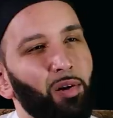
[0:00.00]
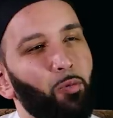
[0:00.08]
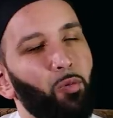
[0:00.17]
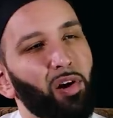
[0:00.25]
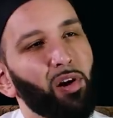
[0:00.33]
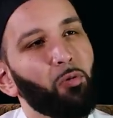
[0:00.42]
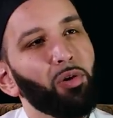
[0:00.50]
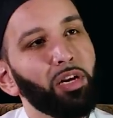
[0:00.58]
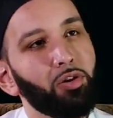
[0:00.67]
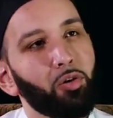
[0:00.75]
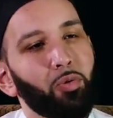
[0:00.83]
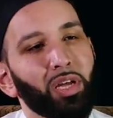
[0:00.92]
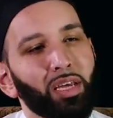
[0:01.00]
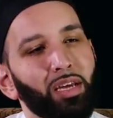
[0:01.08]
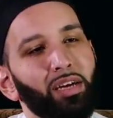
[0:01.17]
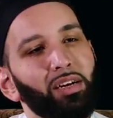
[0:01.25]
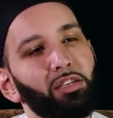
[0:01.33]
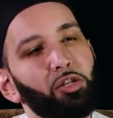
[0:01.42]
you know, what are we doing
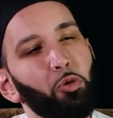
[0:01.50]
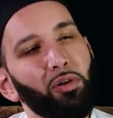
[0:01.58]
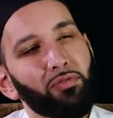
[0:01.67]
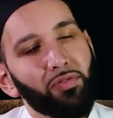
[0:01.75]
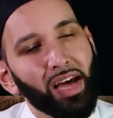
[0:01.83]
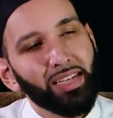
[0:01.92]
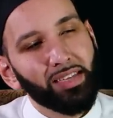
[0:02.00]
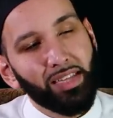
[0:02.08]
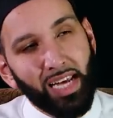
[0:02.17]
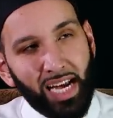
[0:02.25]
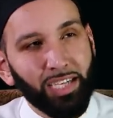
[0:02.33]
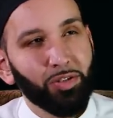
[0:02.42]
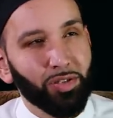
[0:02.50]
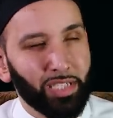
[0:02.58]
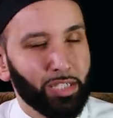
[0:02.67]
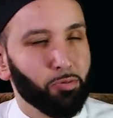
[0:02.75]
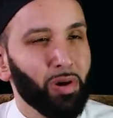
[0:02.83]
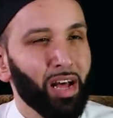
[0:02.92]
to offend the angels as